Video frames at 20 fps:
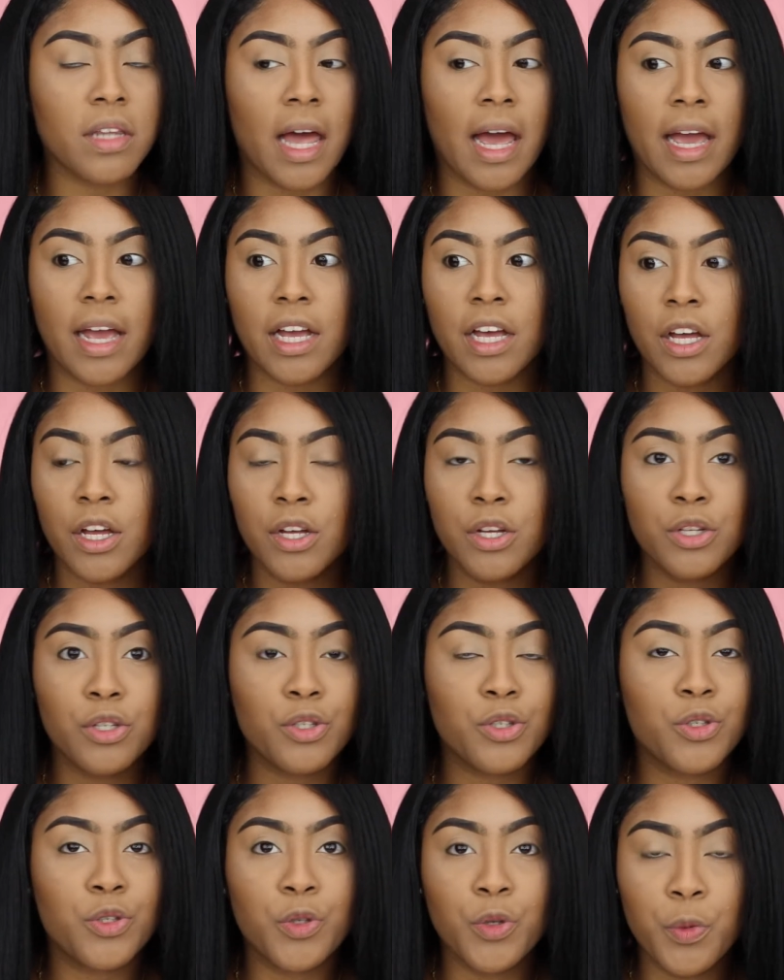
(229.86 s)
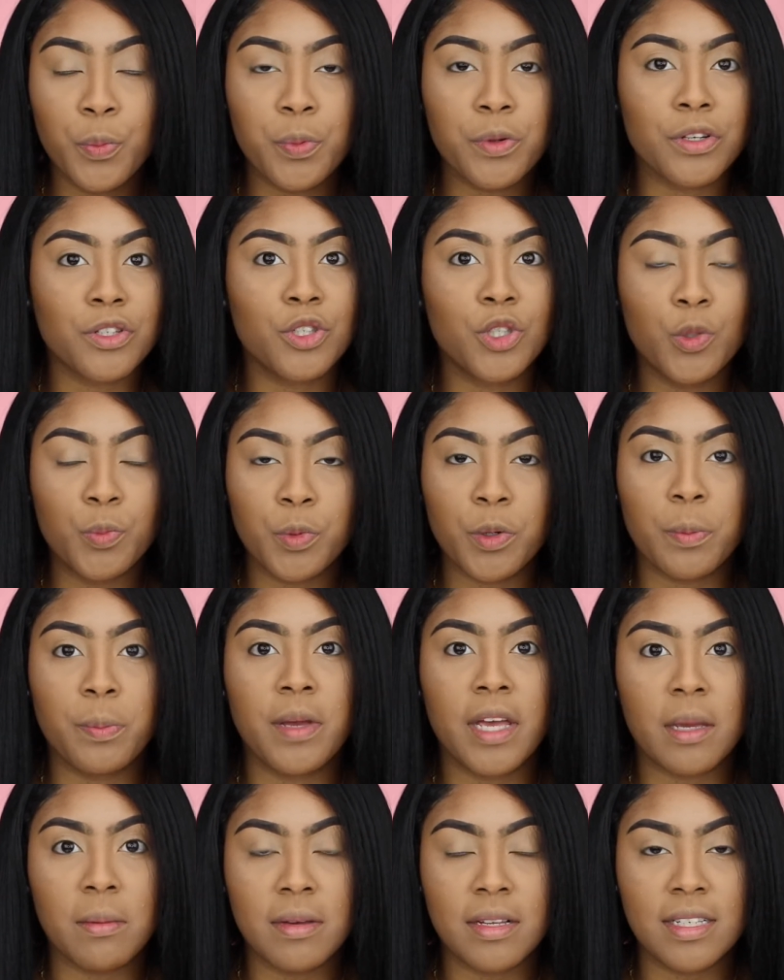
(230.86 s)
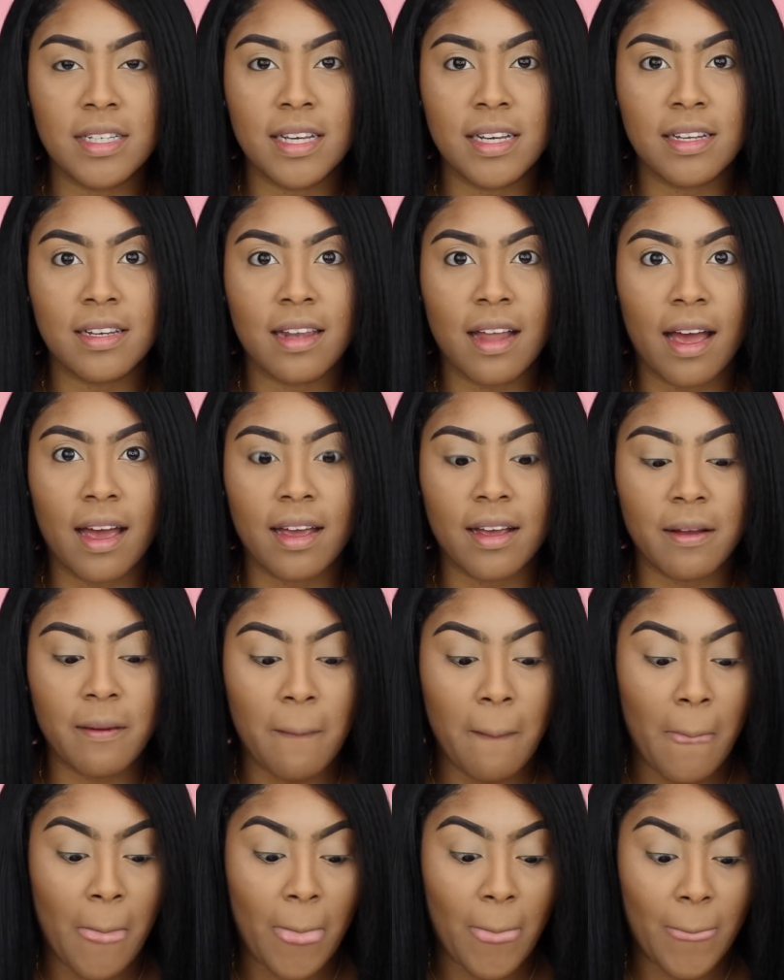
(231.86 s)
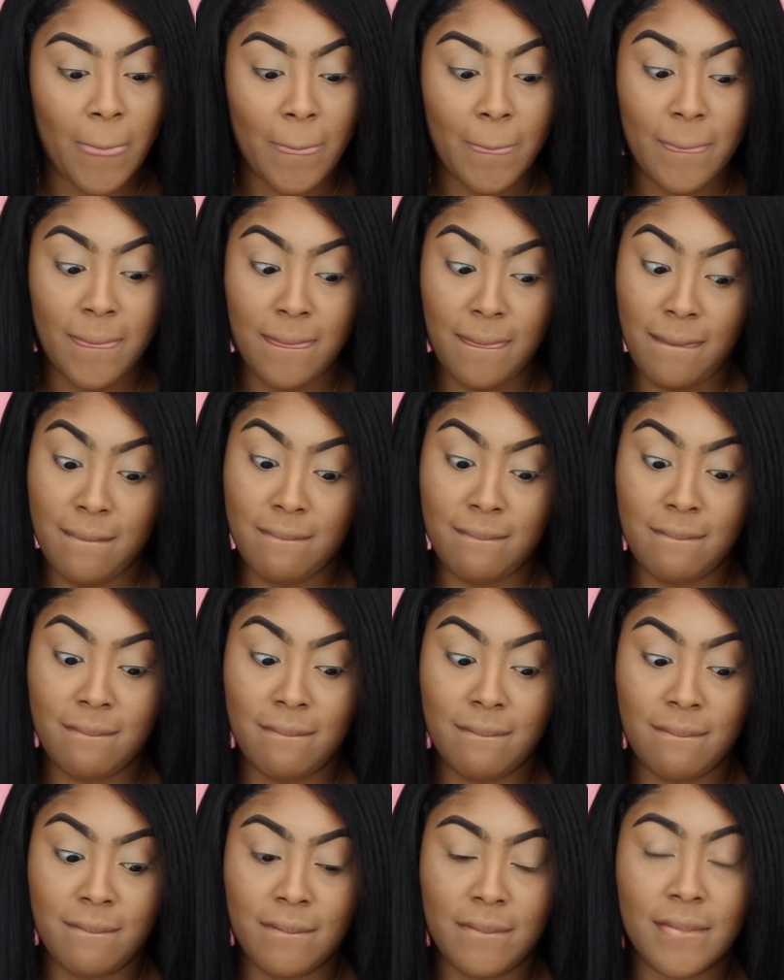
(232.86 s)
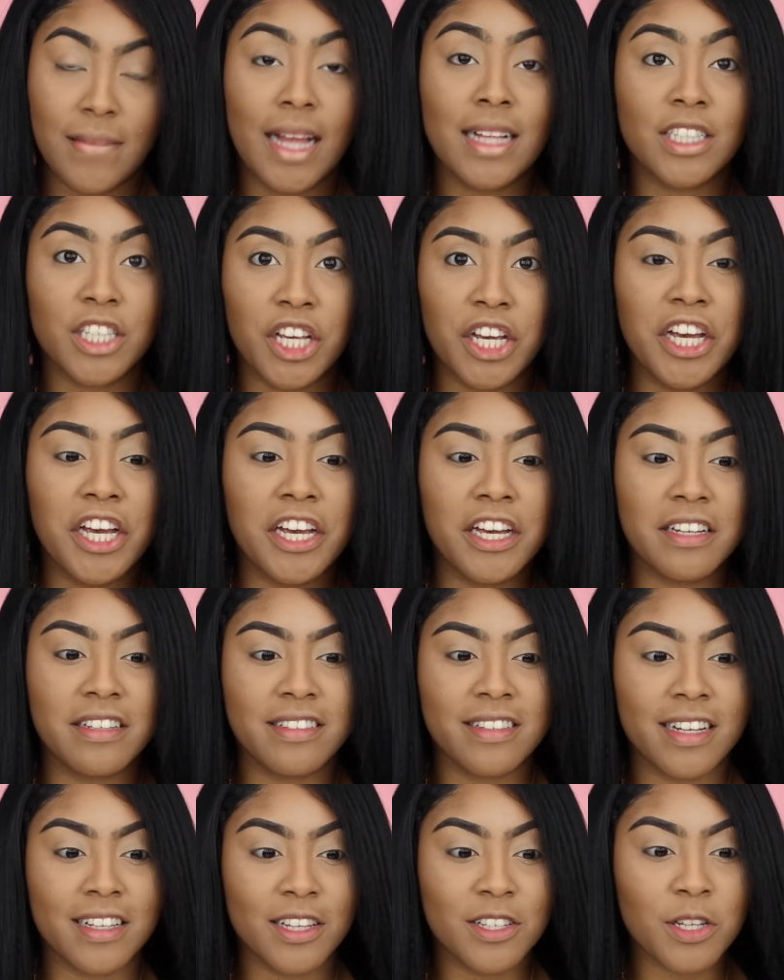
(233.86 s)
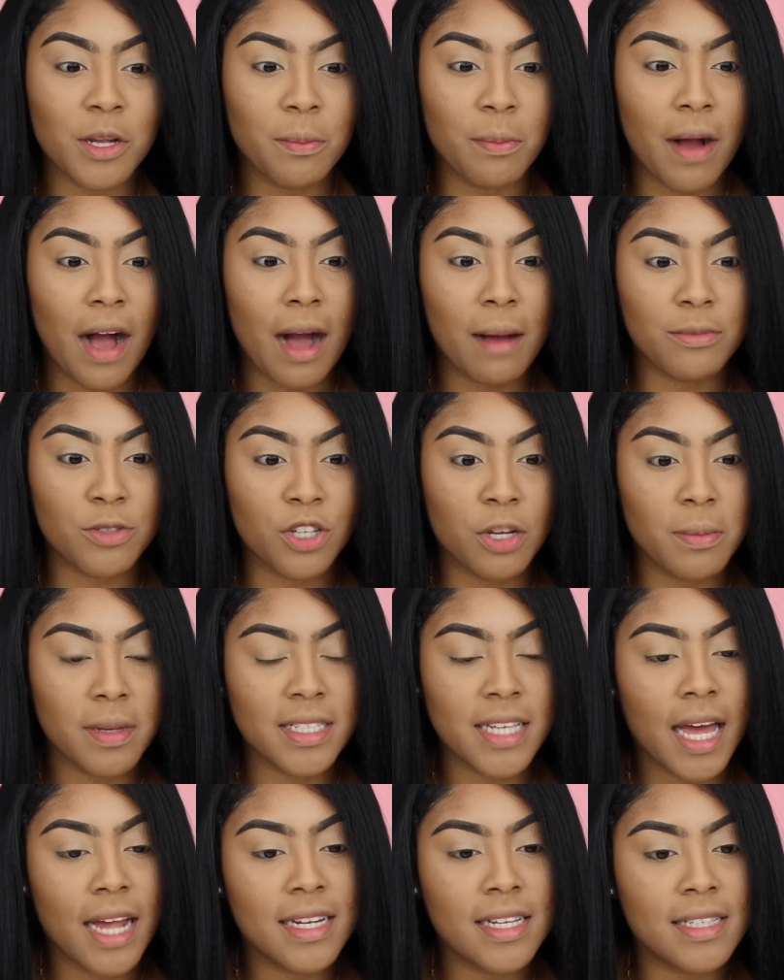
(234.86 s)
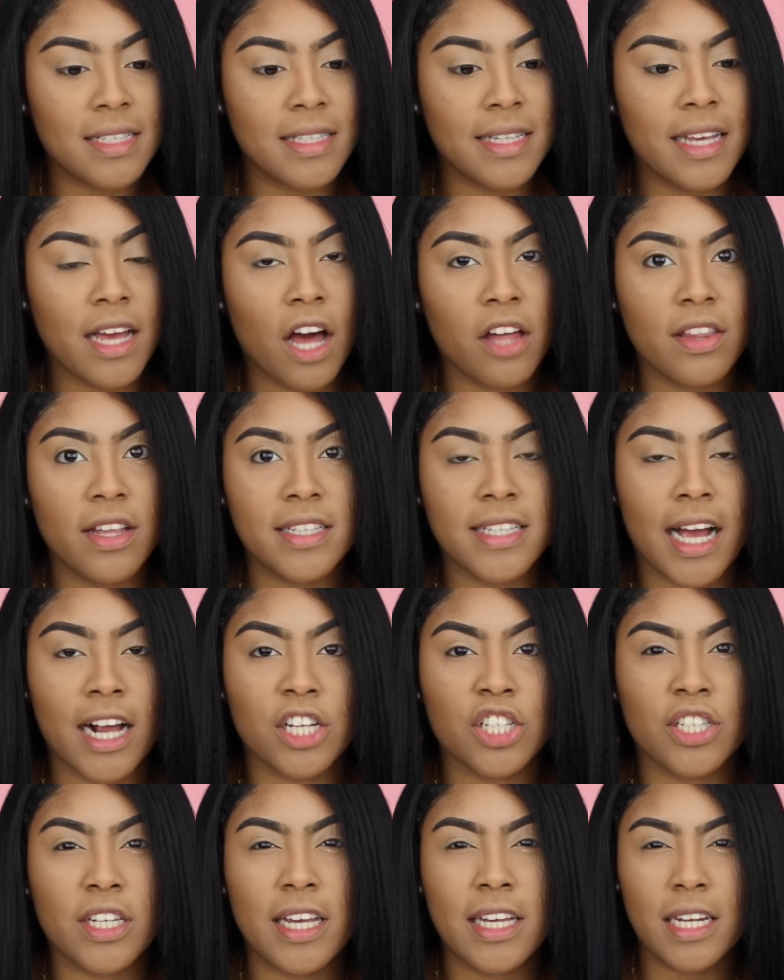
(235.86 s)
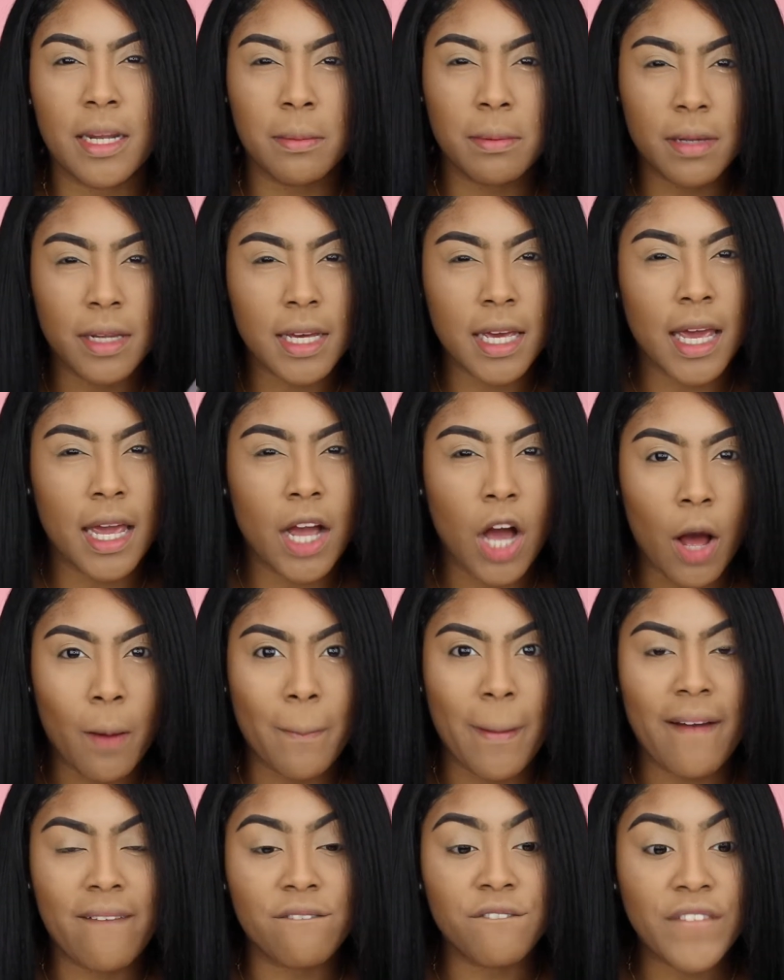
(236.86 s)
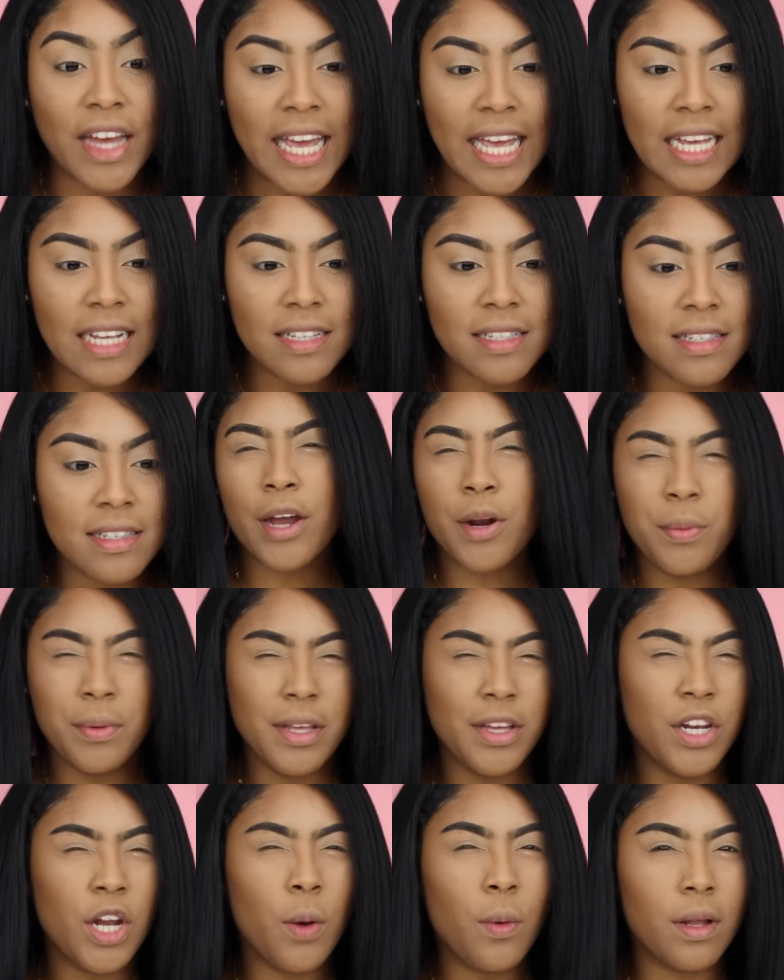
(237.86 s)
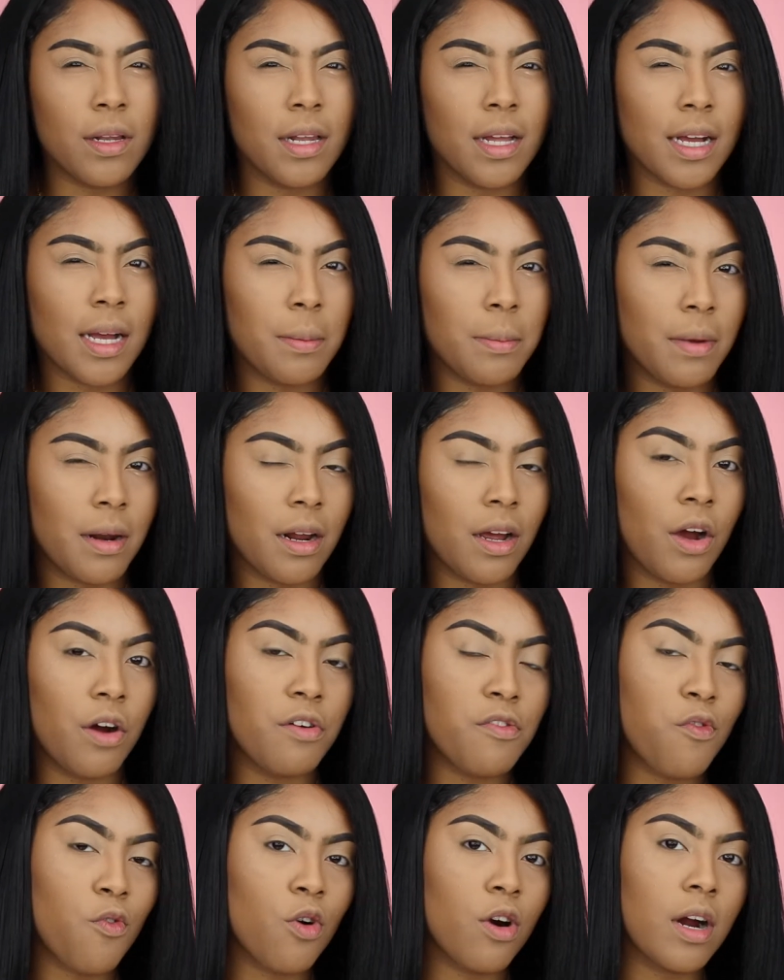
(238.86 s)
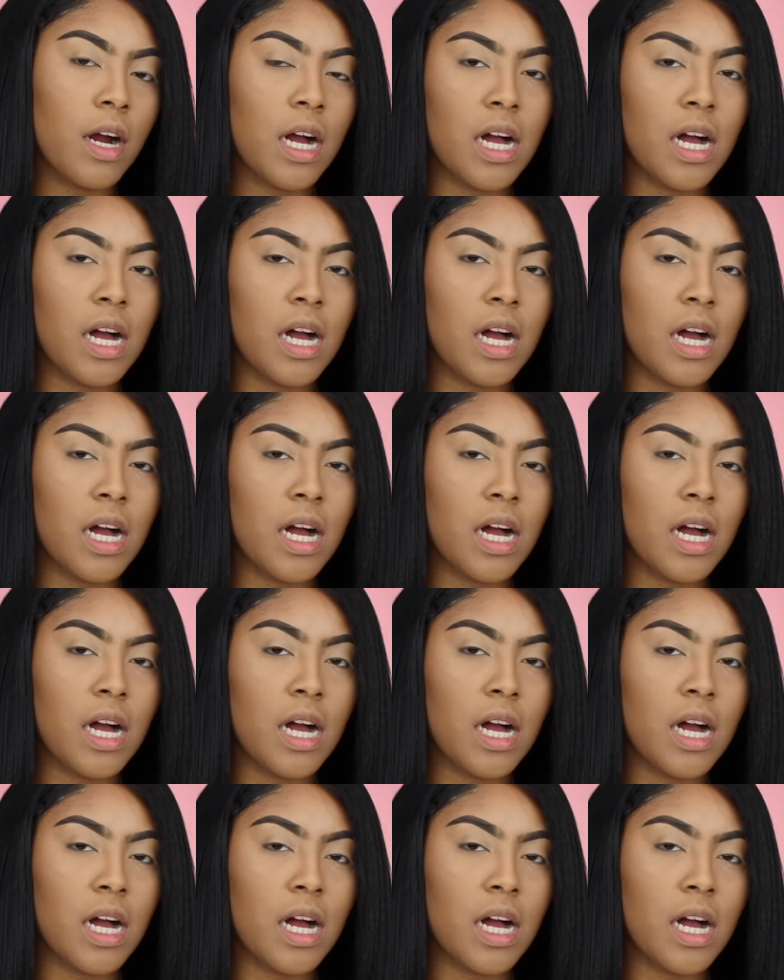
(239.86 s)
like super pigmented. Like that's good. Like these are bomb. So I'm excited to see how these actually end up looking on my face. I don't really know what look I'm gonna go for.